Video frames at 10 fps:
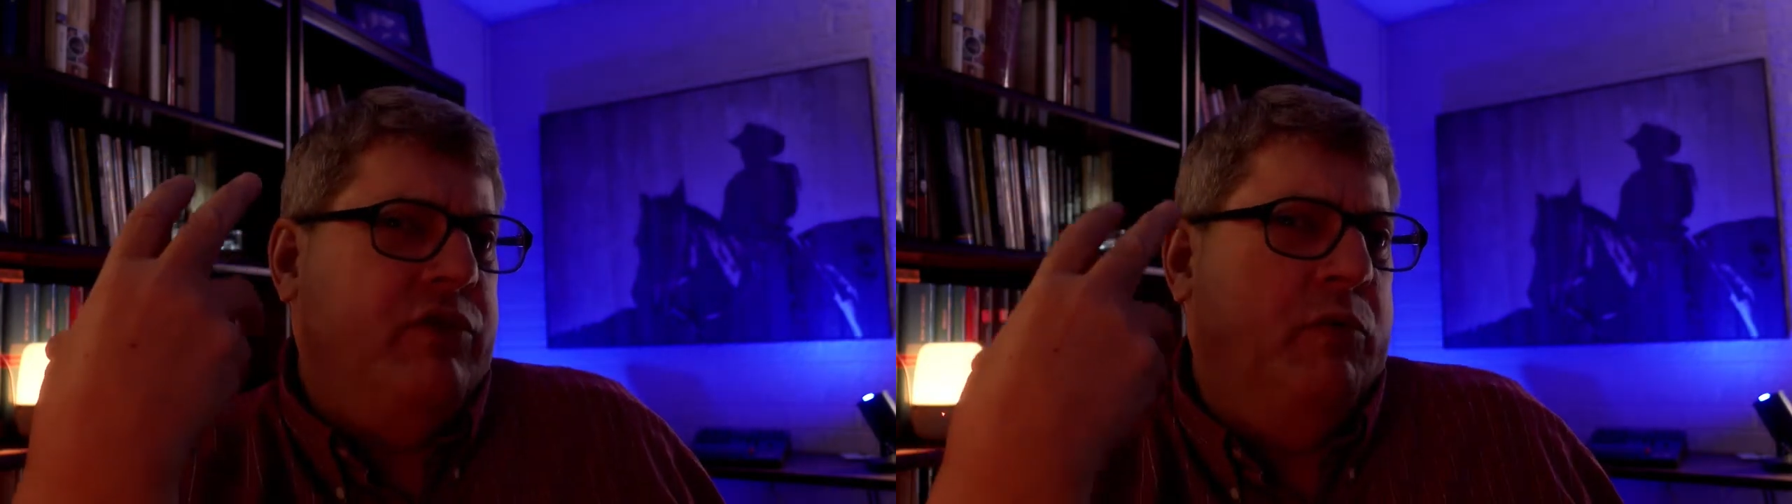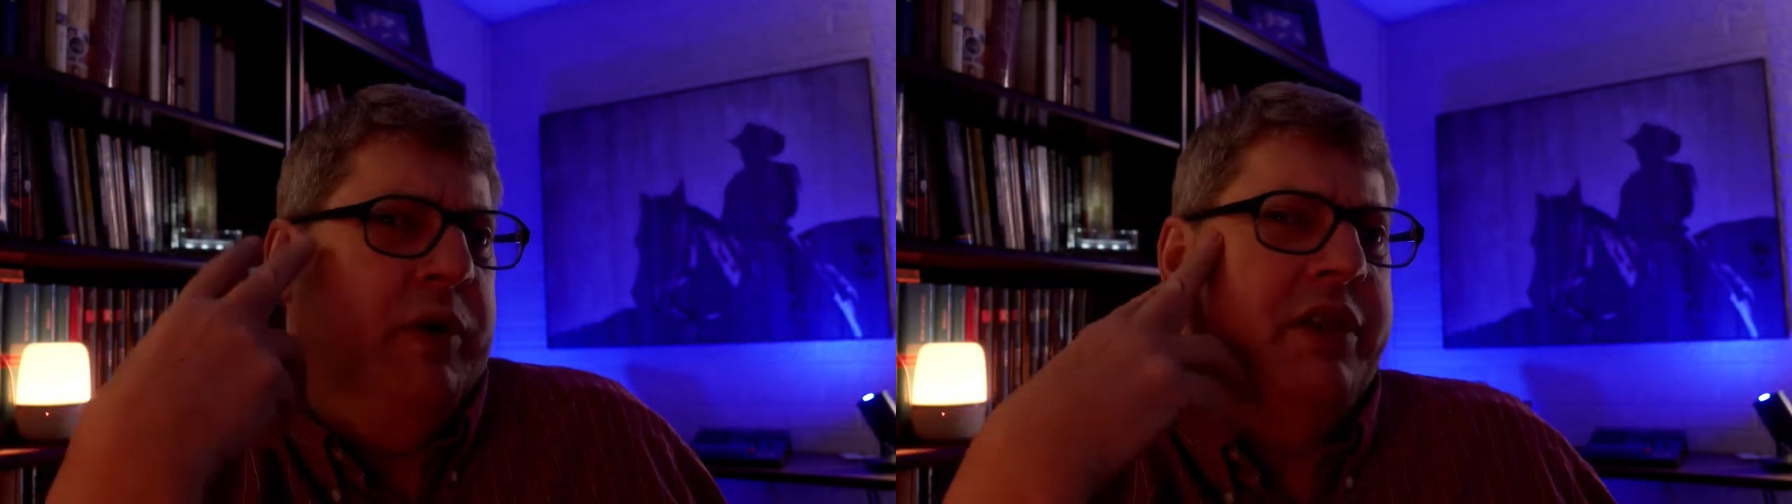
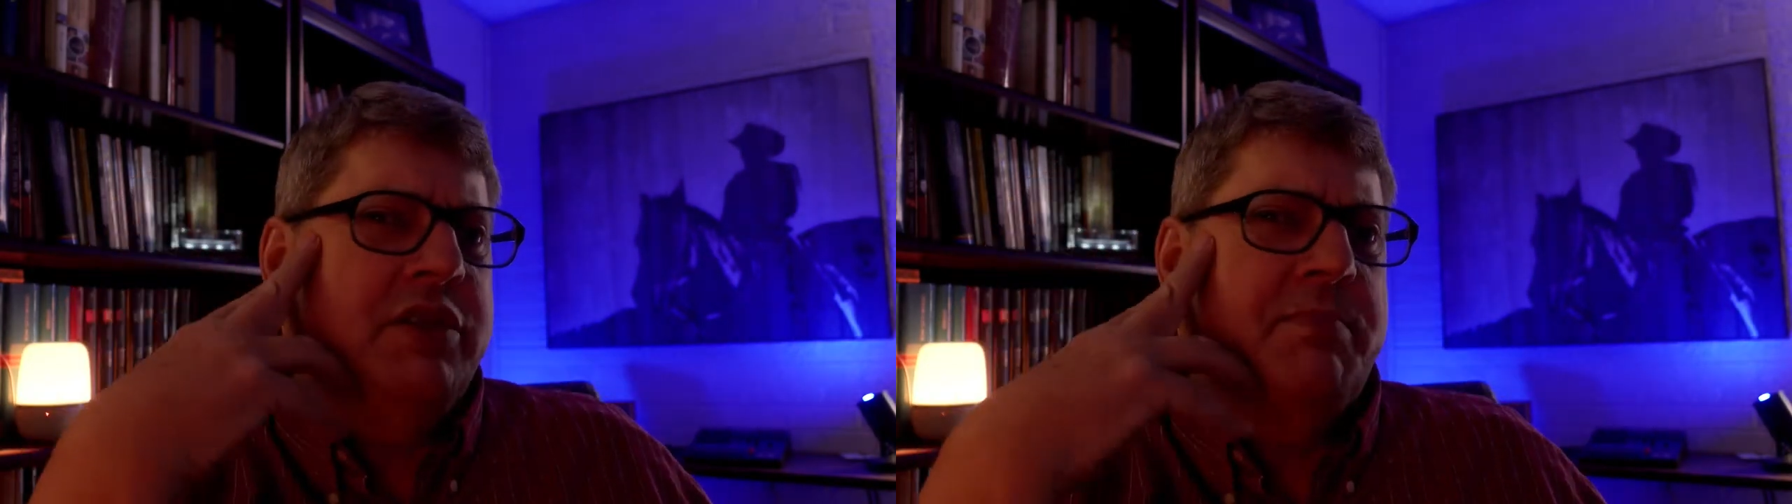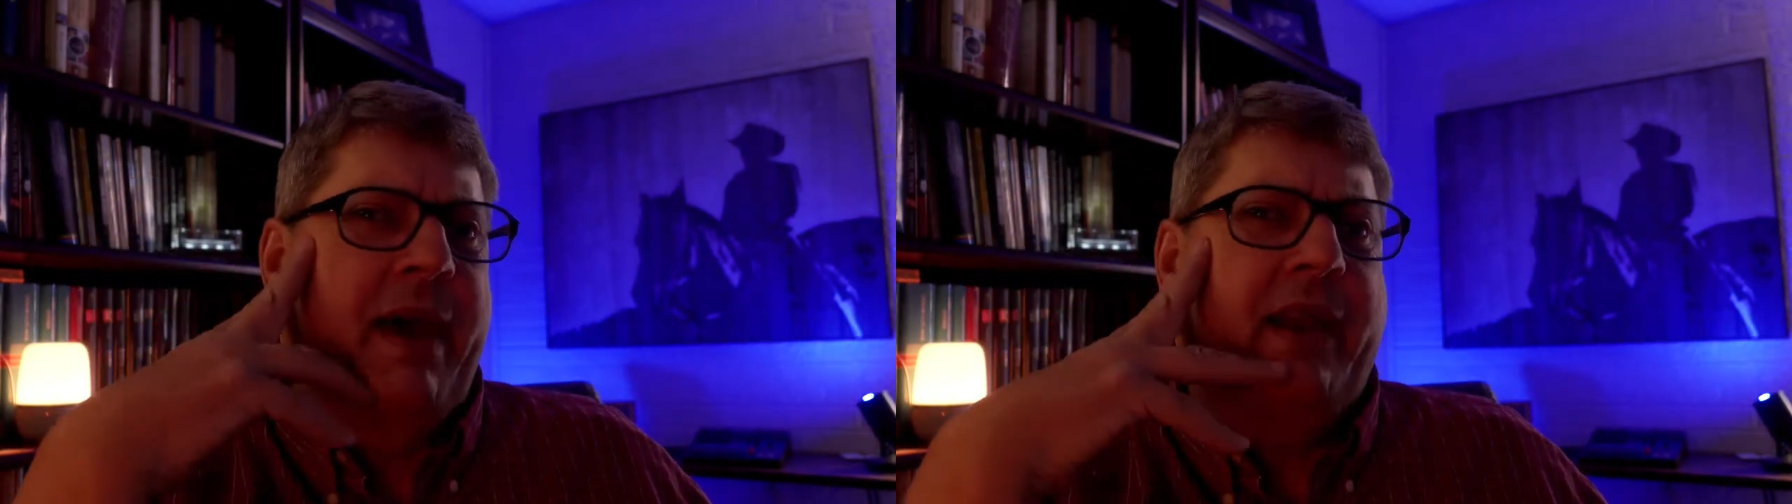we
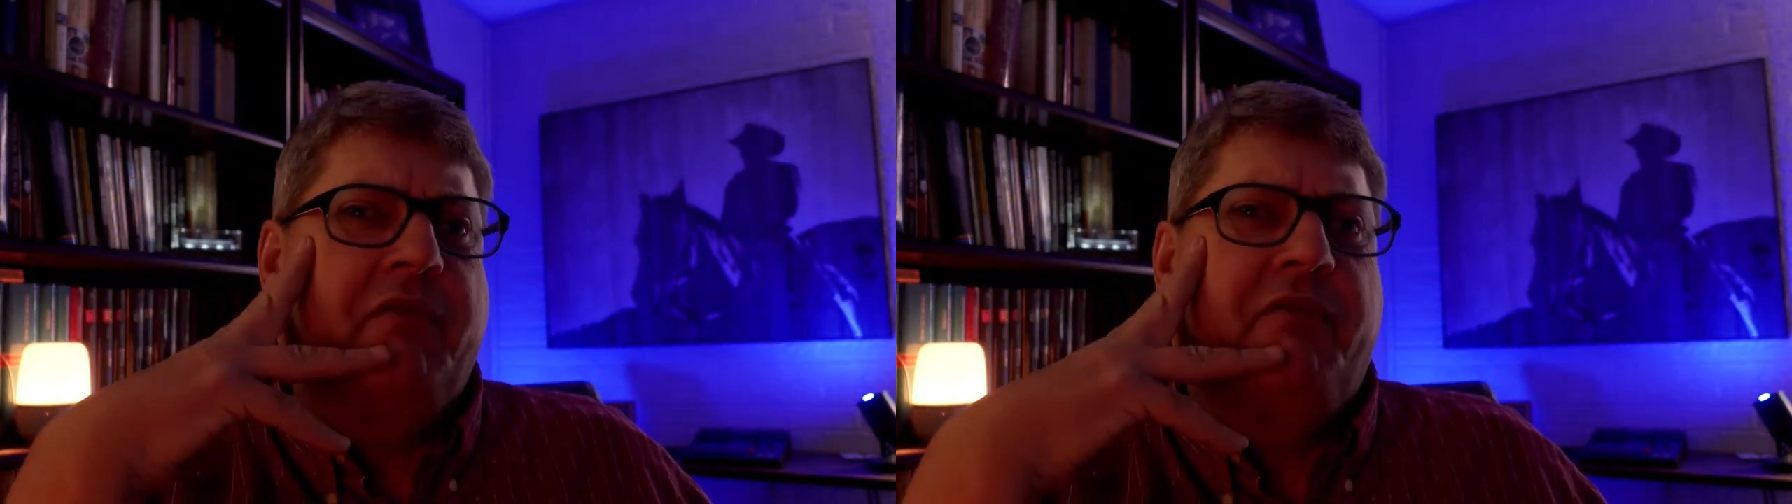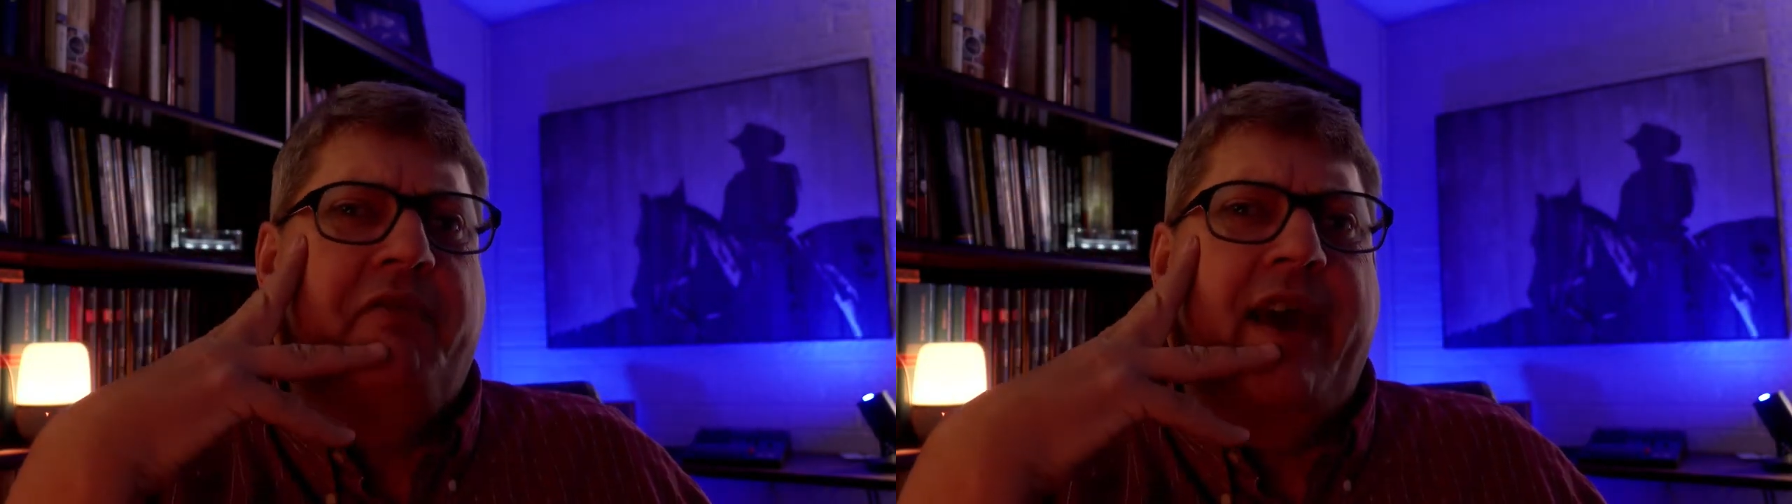expect
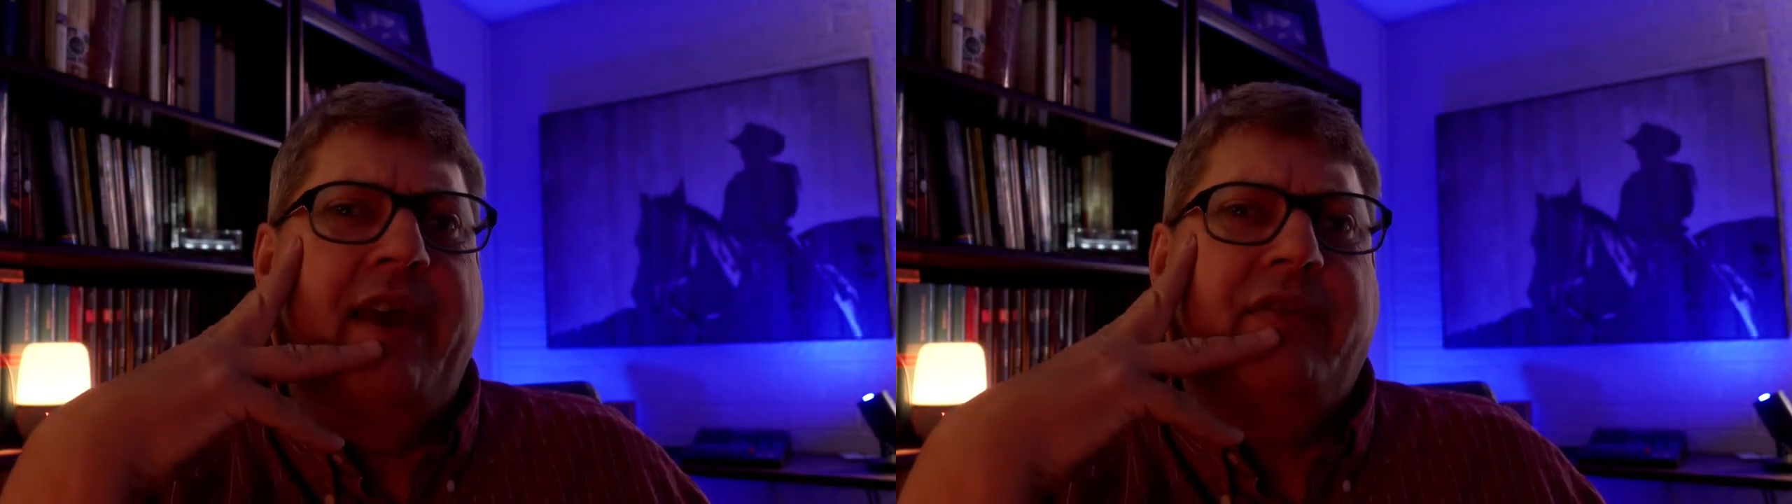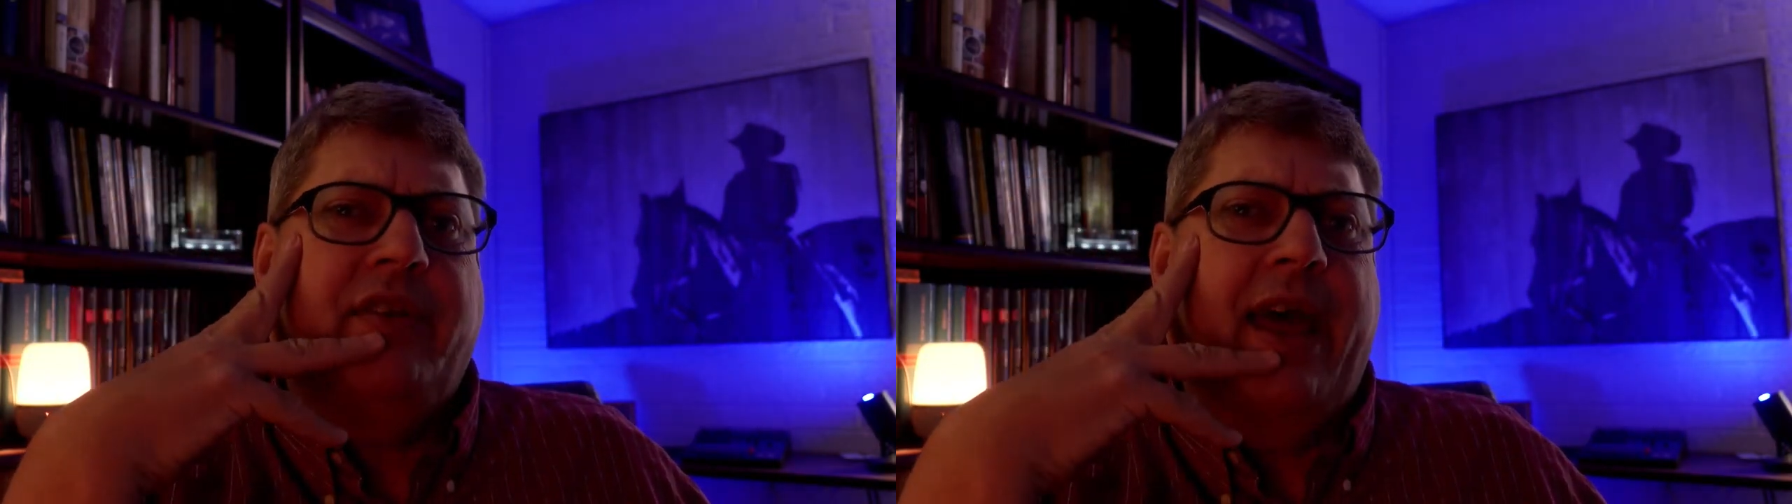faith